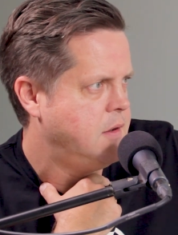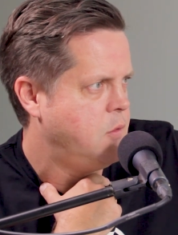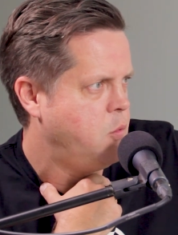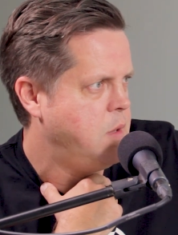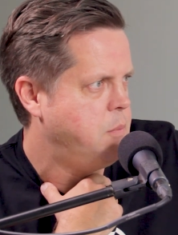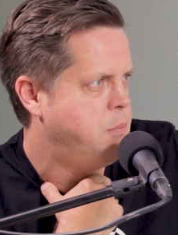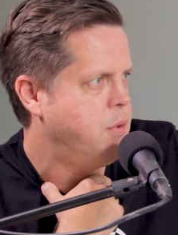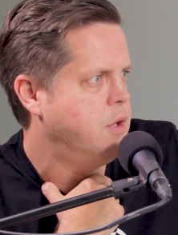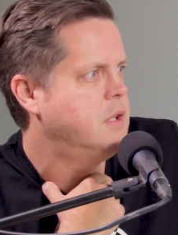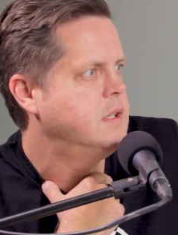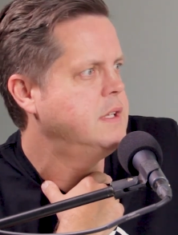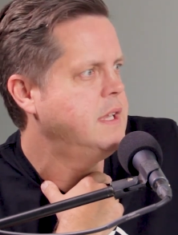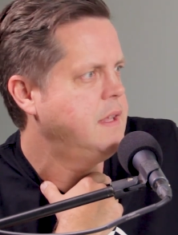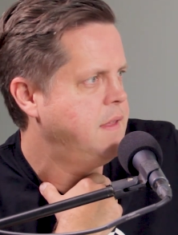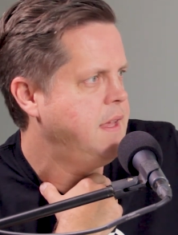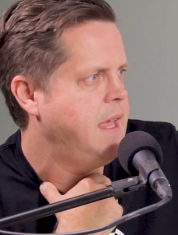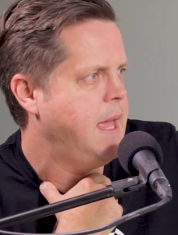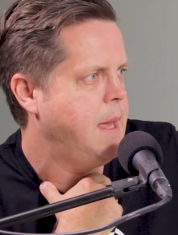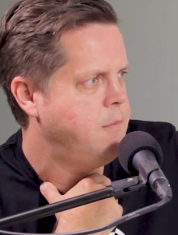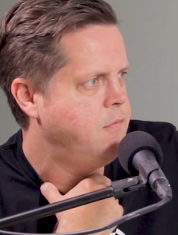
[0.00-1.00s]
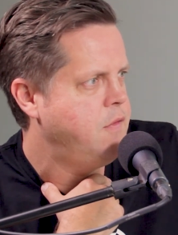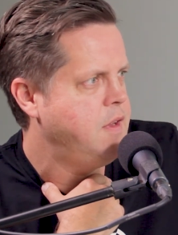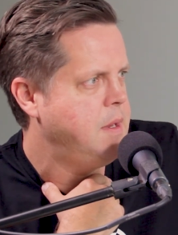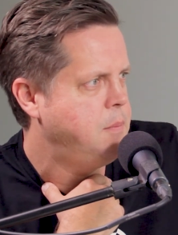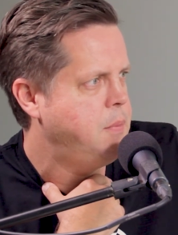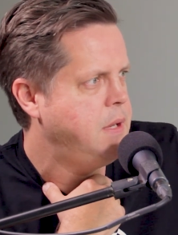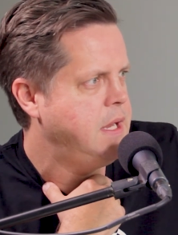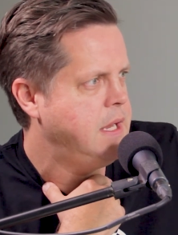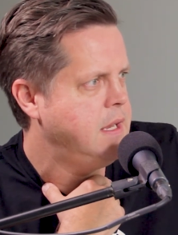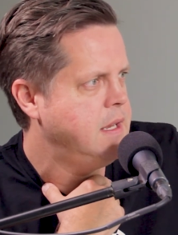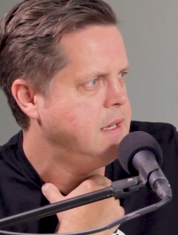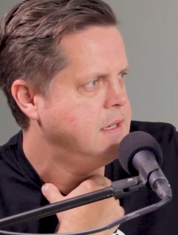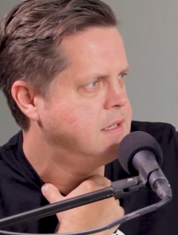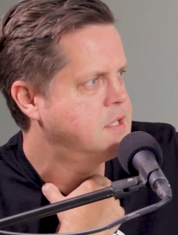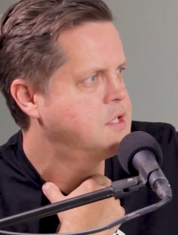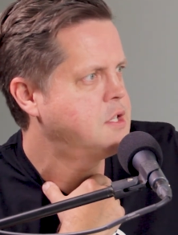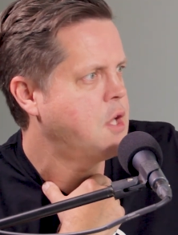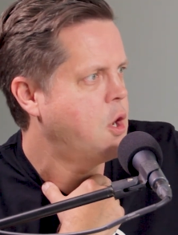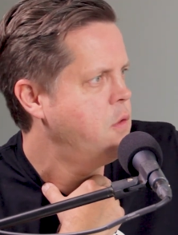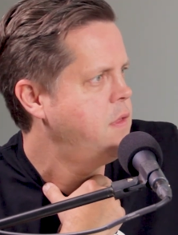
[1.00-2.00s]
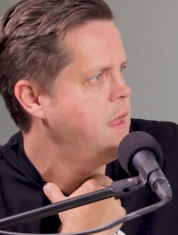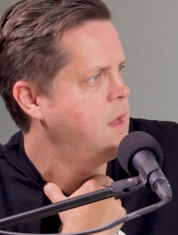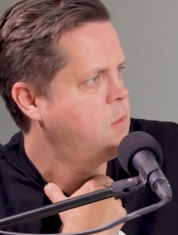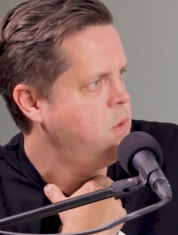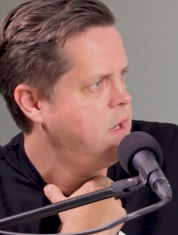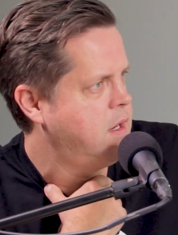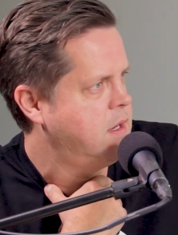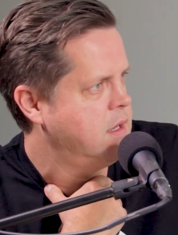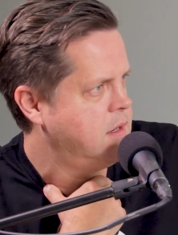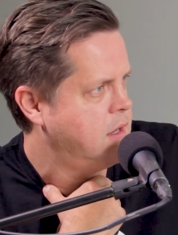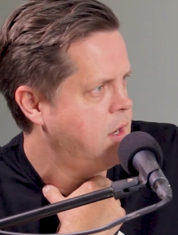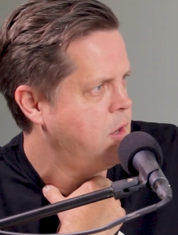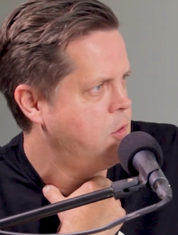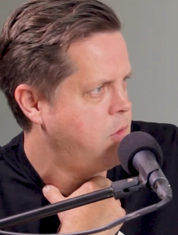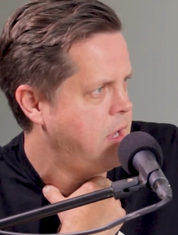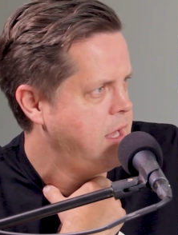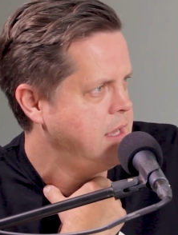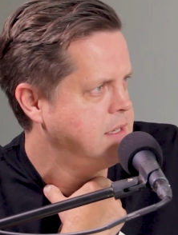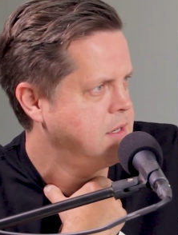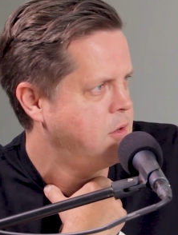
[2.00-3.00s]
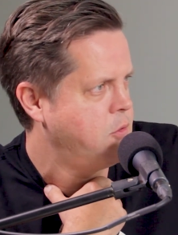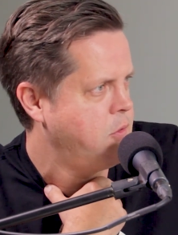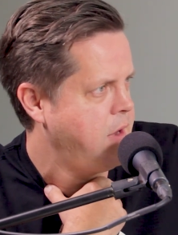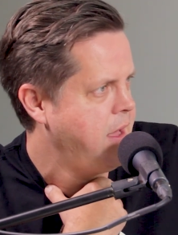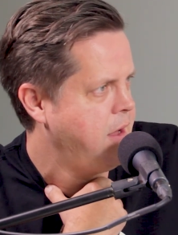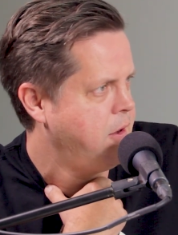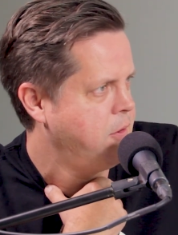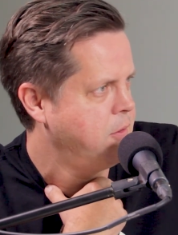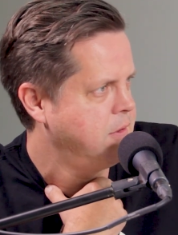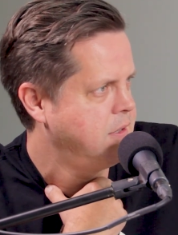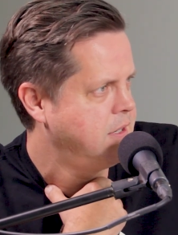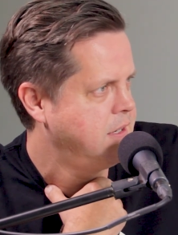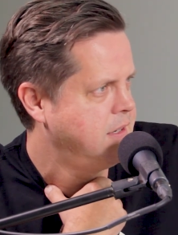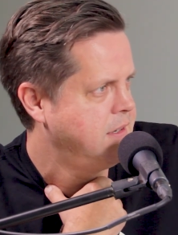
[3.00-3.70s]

we're building the MVP so that we can go raise a round.